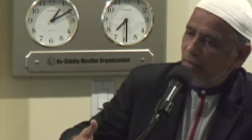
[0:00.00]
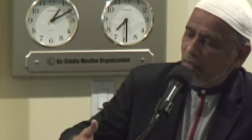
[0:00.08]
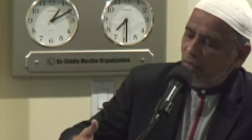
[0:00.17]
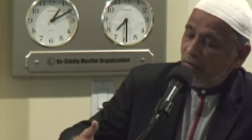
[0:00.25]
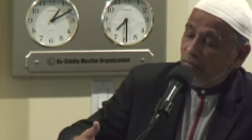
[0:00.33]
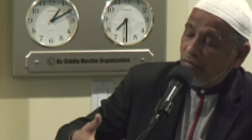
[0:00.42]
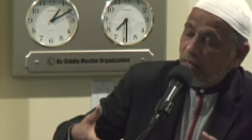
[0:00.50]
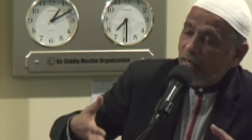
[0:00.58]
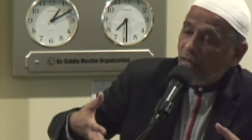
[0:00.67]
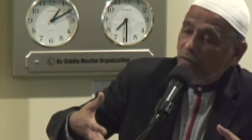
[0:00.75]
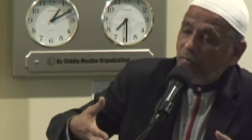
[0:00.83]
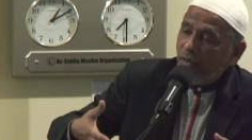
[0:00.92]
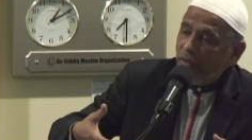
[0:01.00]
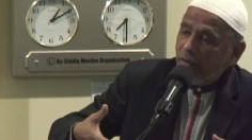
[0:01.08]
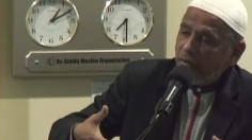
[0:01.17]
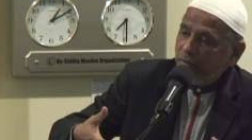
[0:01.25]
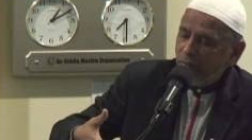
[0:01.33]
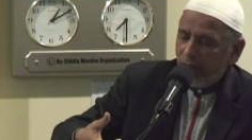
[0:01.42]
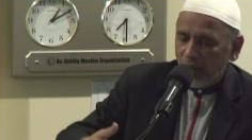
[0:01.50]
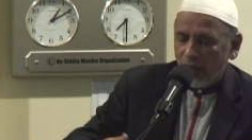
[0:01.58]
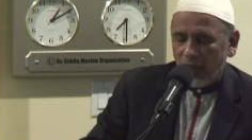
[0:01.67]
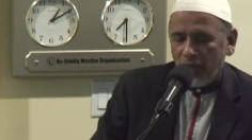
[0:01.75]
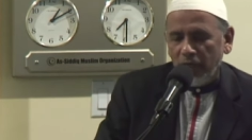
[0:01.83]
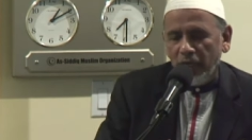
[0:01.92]
If they have
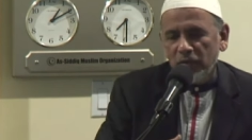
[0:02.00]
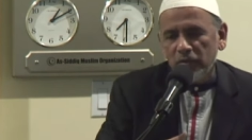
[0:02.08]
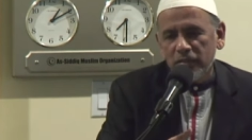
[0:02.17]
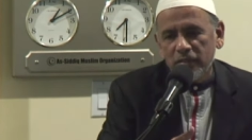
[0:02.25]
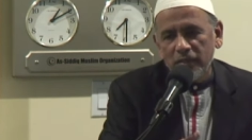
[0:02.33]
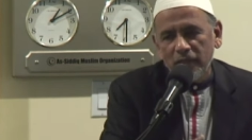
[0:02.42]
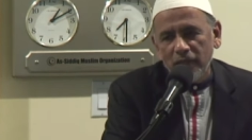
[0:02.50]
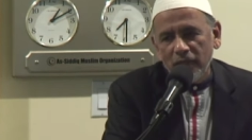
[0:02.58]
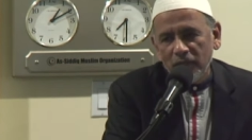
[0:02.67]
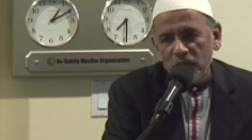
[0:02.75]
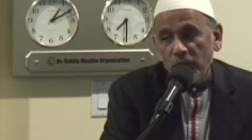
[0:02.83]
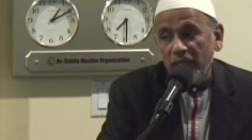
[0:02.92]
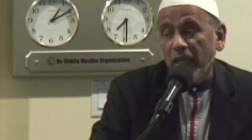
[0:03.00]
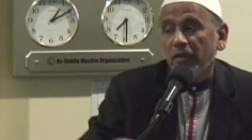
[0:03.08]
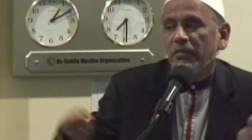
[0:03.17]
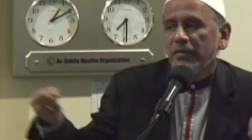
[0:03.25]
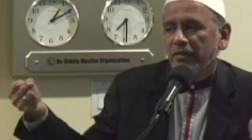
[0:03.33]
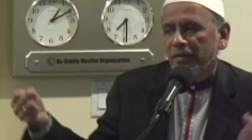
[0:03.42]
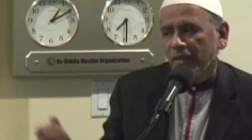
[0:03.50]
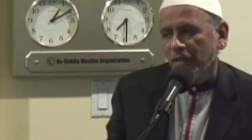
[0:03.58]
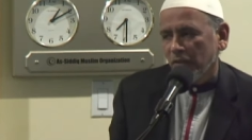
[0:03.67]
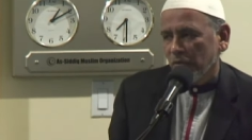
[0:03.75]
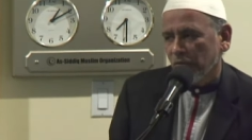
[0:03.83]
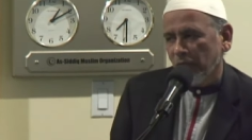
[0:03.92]
erred, let us together
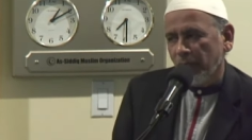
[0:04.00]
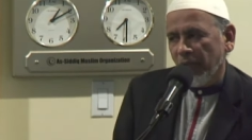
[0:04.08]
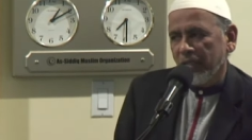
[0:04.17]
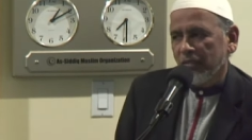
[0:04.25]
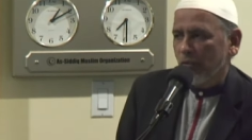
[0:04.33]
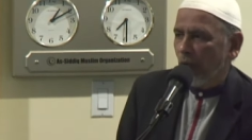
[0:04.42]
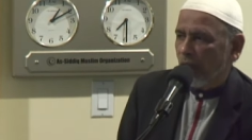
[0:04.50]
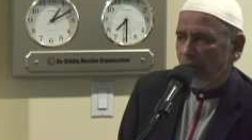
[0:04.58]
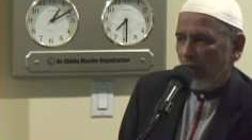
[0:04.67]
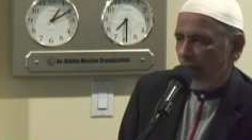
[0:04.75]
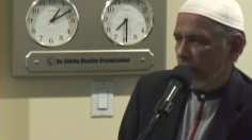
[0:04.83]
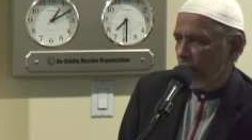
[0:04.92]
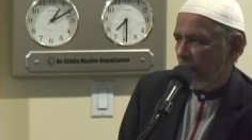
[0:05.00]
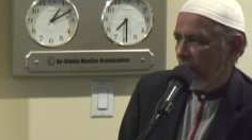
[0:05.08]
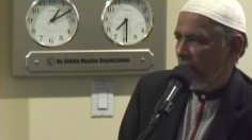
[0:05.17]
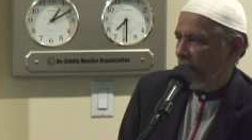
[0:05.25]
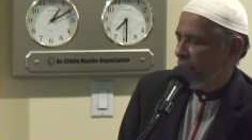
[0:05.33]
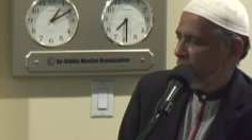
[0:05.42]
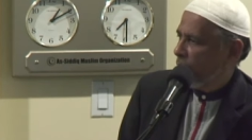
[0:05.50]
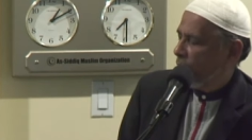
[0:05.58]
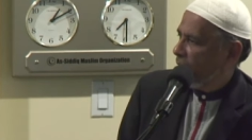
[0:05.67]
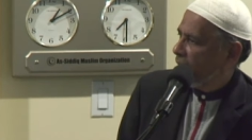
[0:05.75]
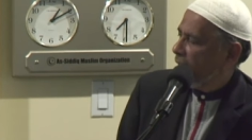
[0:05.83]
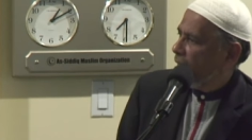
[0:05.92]
repent to Allah subhanahu
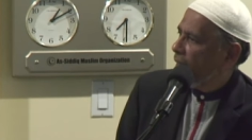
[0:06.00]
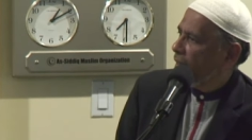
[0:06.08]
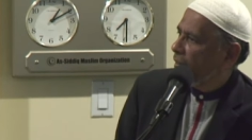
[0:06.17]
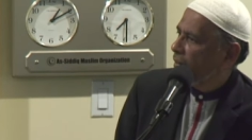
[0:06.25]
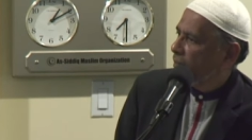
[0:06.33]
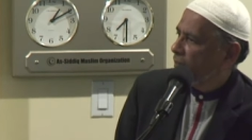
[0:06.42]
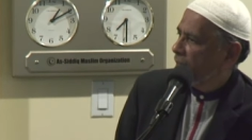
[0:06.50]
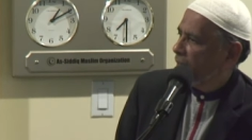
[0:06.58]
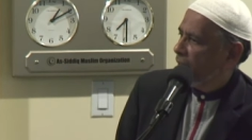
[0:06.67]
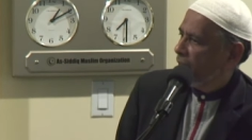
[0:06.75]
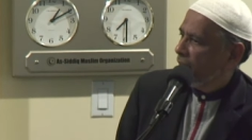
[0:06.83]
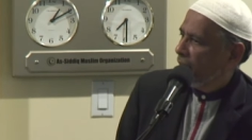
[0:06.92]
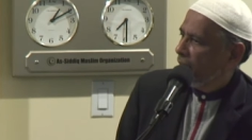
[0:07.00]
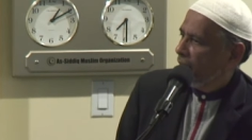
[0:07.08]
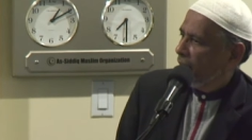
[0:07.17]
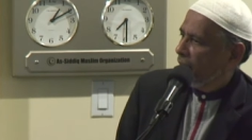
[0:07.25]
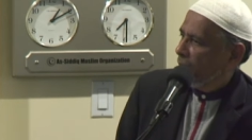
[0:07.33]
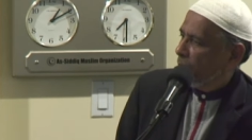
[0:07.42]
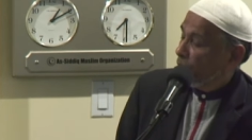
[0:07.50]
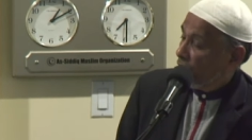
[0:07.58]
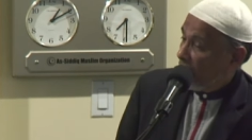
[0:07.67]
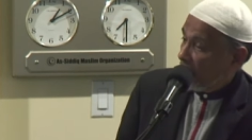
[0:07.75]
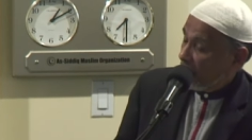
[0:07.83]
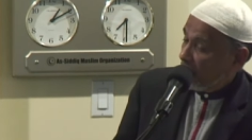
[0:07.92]
wa ta'ala.
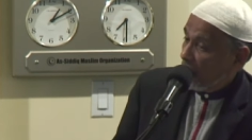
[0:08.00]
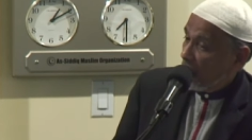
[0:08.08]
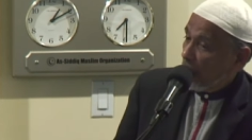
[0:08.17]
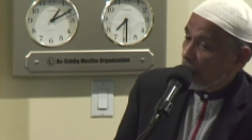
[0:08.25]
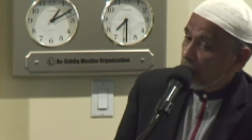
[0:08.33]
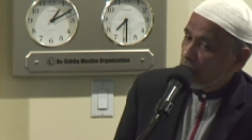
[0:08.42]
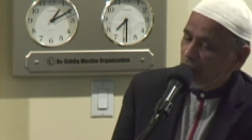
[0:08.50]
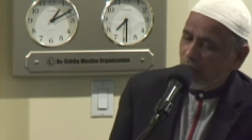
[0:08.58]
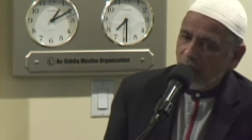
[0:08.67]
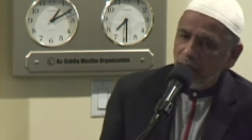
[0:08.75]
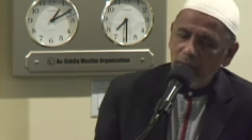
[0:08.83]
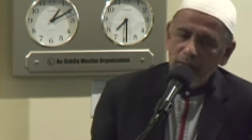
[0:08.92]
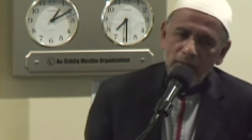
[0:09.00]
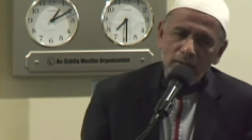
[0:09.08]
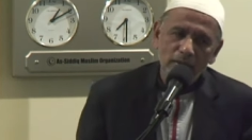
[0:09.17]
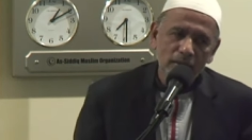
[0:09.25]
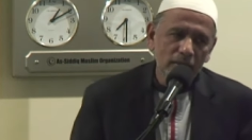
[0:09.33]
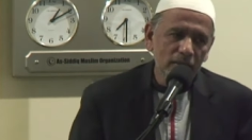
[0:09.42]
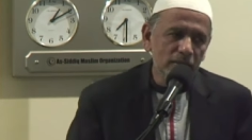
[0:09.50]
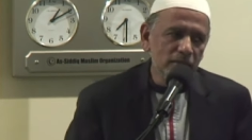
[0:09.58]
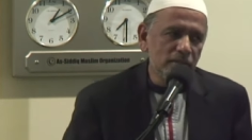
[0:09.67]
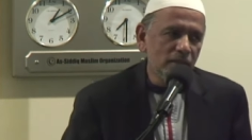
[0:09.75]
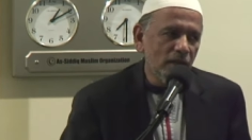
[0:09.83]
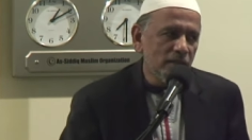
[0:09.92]
Protecting our salah, it
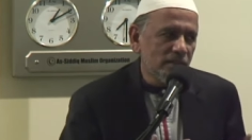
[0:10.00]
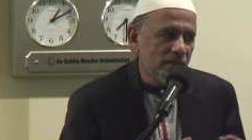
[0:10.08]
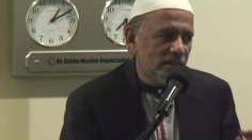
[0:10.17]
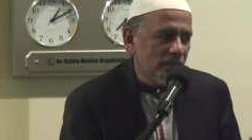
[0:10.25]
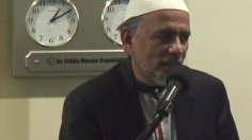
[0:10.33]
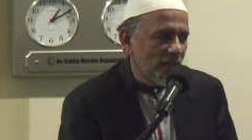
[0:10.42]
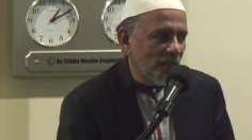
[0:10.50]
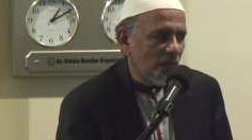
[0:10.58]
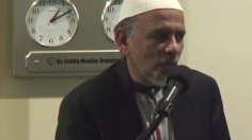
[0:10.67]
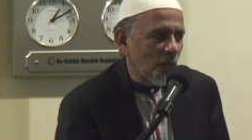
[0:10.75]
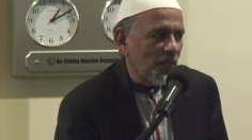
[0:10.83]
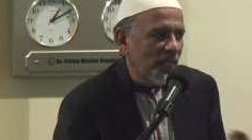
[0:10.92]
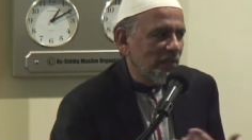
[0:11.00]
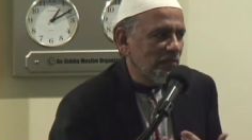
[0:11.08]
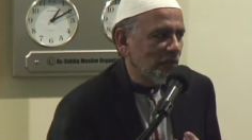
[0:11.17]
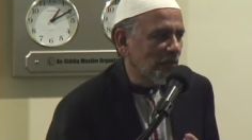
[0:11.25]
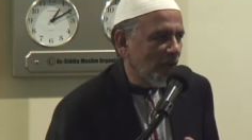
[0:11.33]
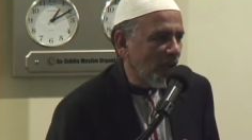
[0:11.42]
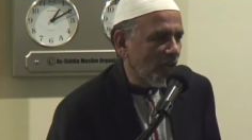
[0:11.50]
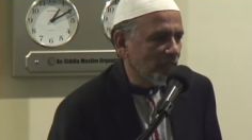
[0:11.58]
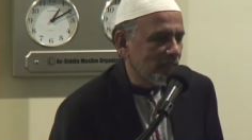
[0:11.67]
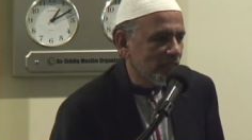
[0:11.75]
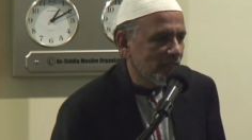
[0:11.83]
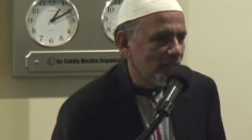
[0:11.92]
is not only for
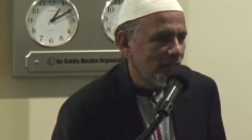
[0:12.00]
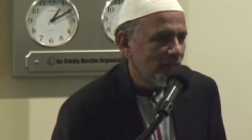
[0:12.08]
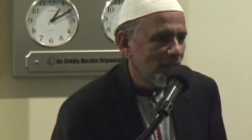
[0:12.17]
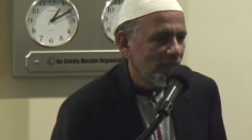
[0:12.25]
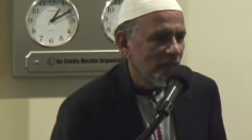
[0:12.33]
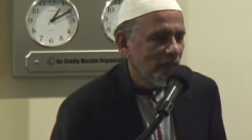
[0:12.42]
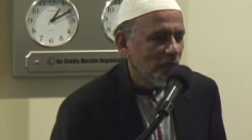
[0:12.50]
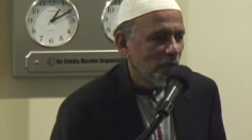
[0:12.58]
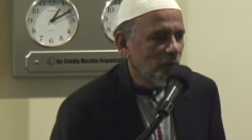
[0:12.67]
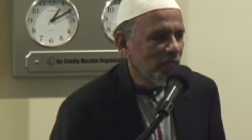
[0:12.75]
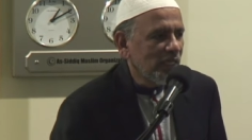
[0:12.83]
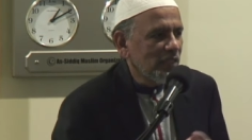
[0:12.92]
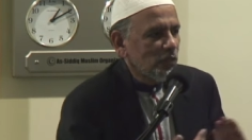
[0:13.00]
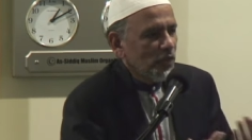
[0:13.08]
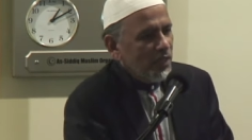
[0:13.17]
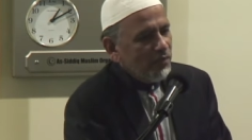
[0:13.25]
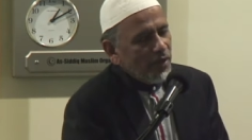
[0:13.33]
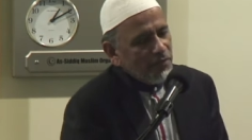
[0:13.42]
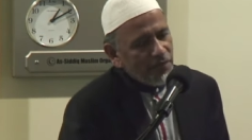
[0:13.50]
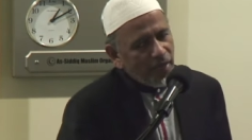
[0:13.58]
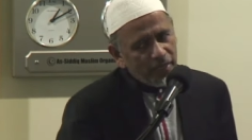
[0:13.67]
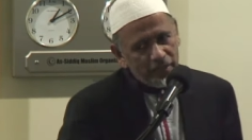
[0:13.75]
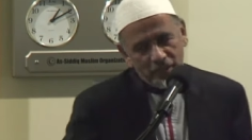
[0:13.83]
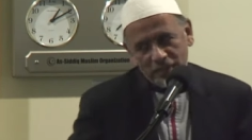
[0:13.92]
us. We need to give
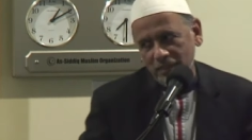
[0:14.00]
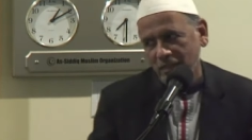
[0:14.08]
advice.